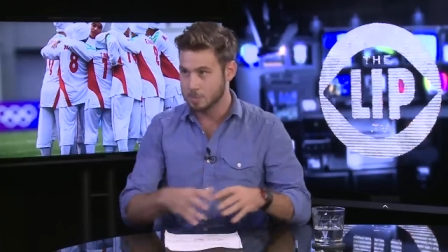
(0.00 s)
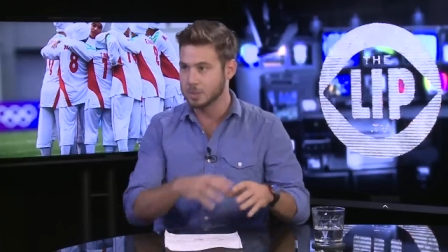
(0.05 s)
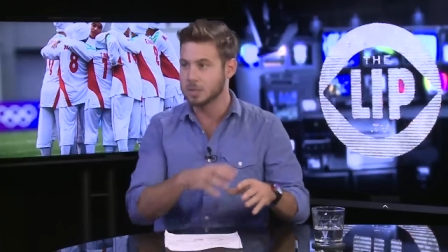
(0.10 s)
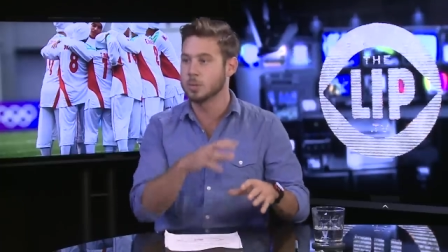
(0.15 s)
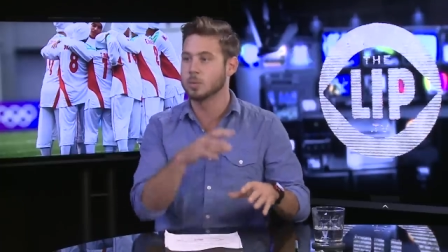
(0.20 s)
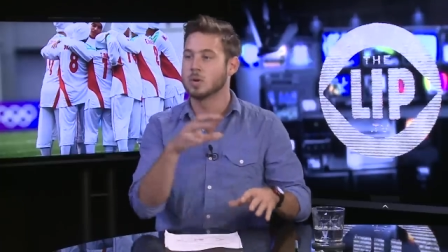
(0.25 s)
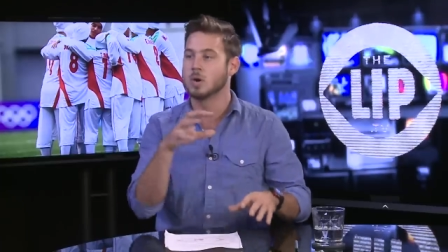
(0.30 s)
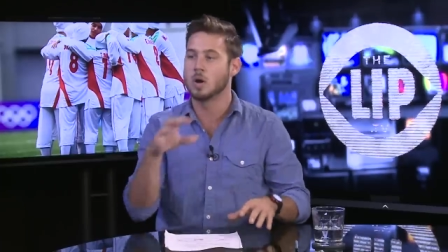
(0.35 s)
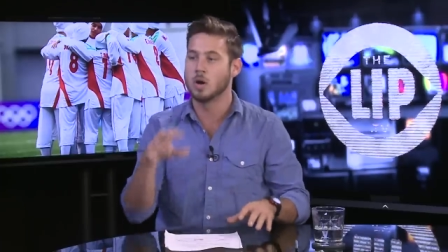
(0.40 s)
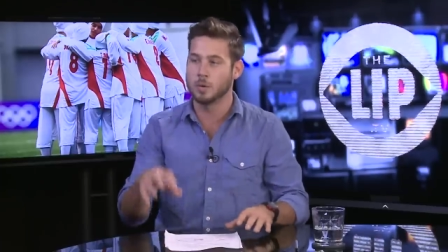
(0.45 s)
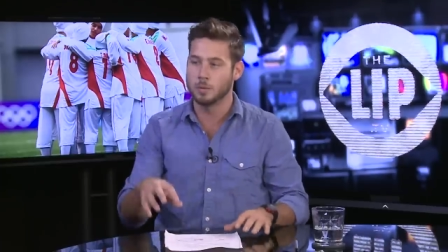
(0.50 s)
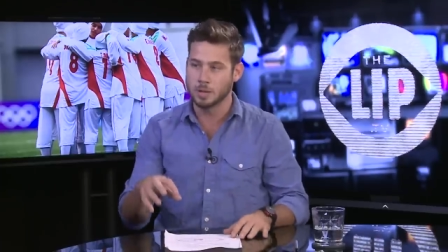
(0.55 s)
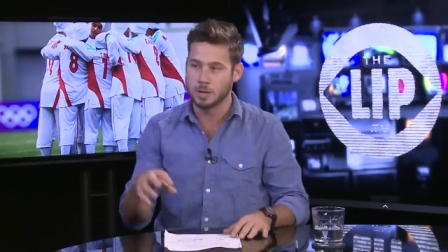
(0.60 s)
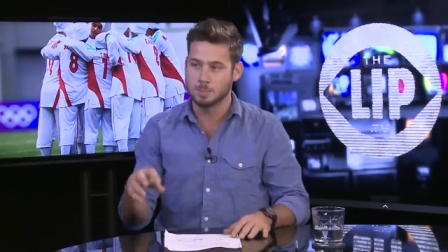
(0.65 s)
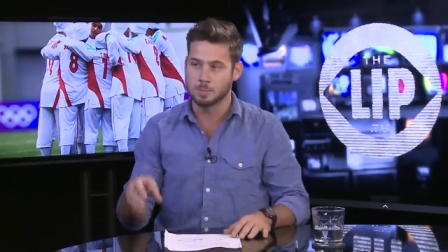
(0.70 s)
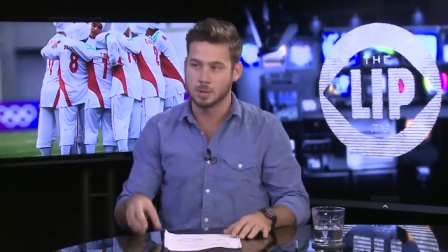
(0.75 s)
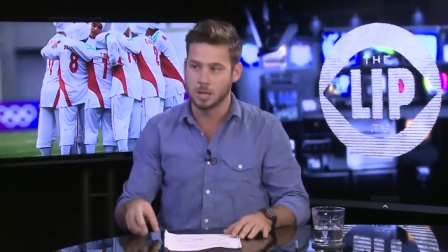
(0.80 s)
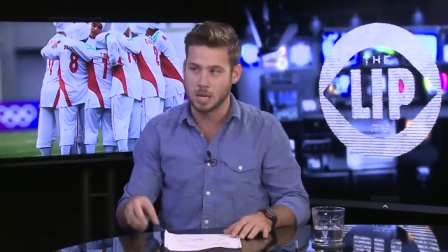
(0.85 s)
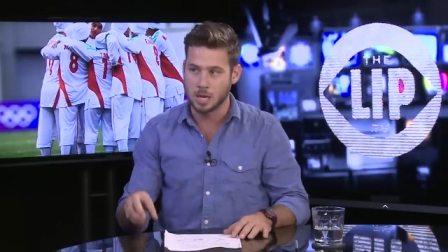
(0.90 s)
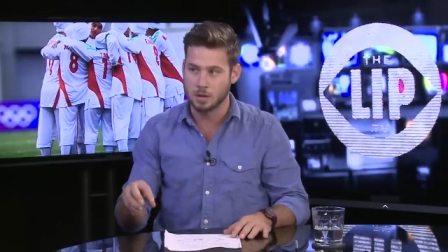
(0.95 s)
but they were
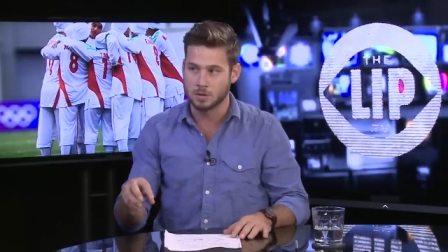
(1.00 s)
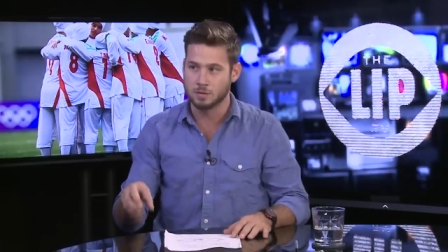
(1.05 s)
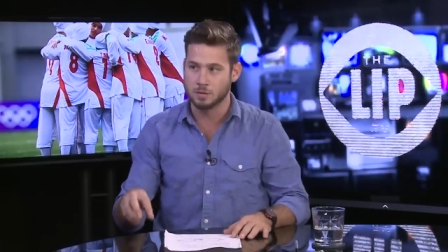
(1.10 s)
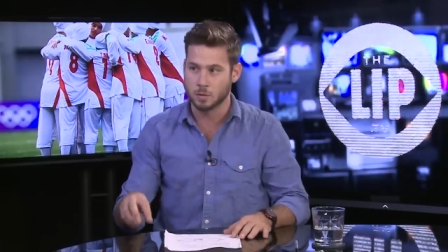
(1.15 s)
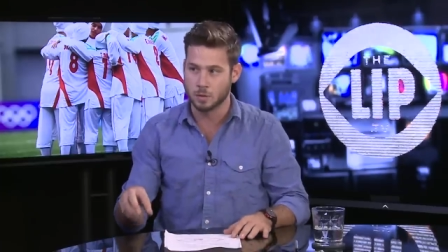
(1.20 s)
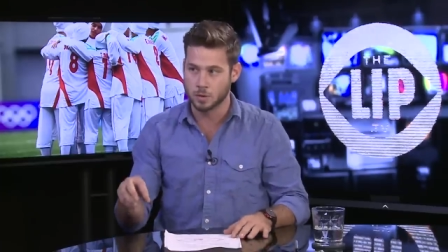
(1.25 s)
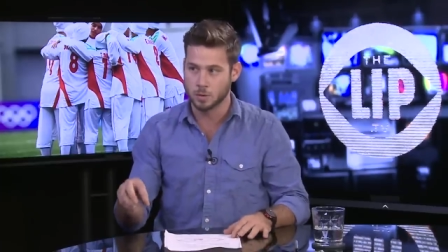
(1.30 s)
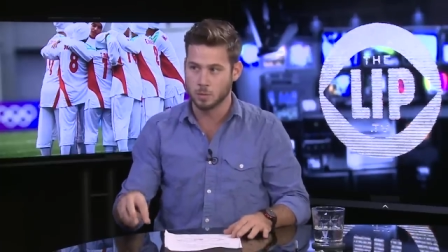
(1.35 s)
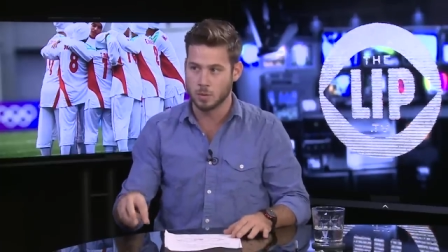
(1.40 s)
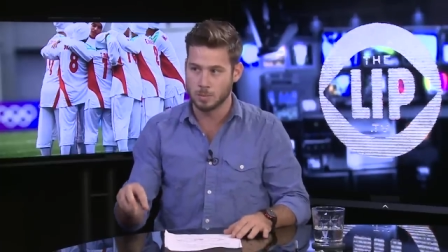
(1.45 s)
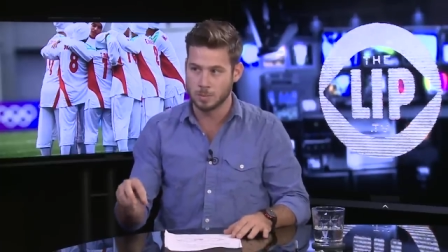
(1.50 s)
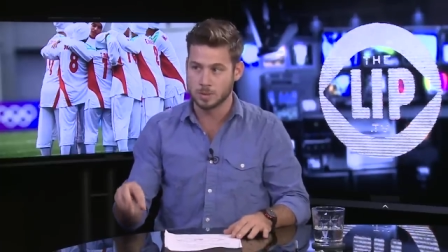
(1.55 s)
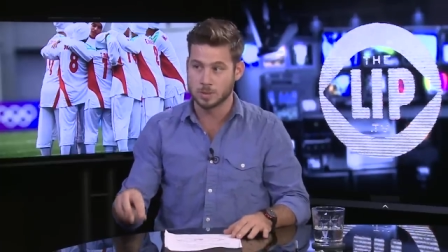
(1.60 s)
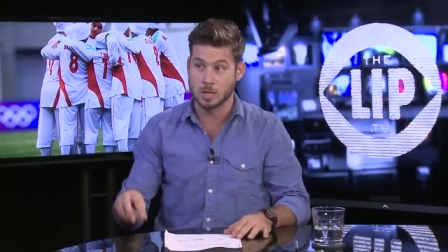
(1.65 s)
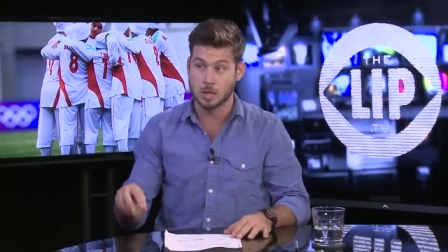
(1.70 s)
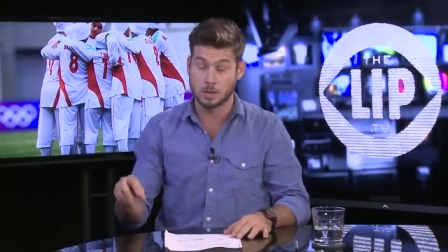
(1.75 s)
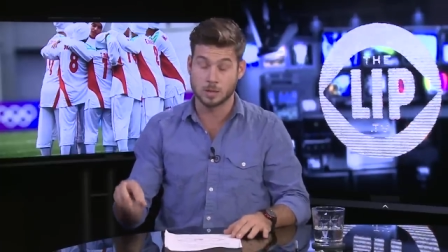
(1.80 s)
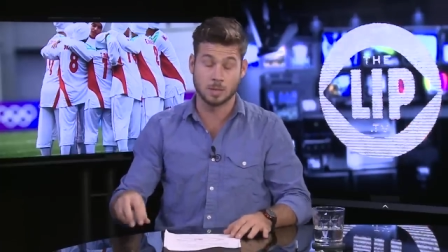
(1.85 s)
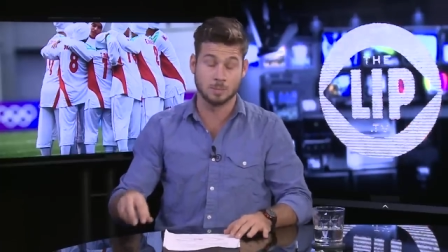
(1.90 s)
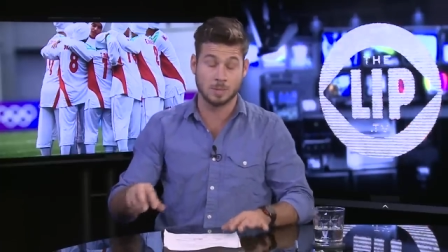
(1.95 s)
already playing for the women's
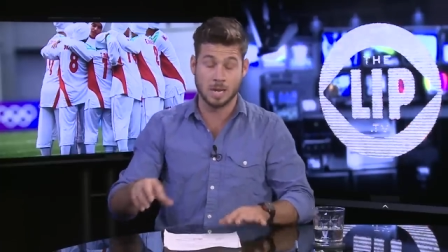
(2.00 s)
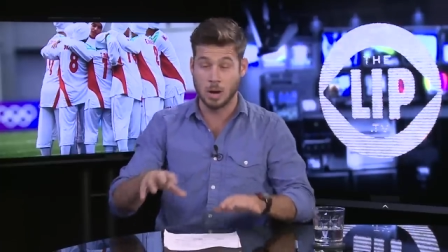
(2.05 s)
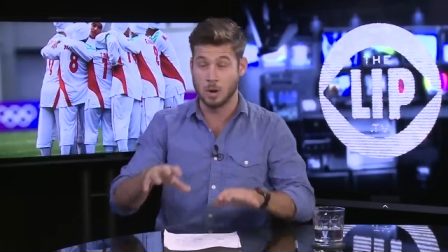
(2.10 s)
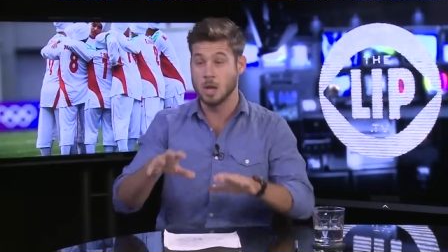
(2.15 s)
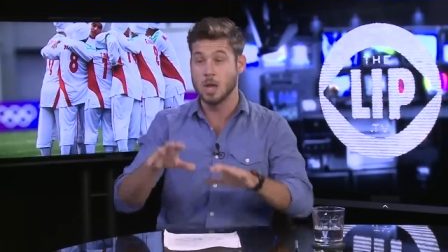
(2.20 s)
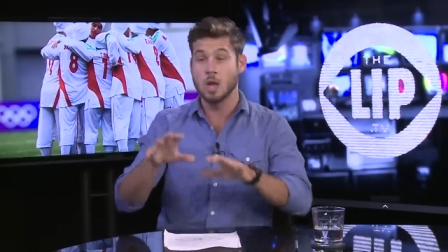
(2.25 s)
soccer team. Now,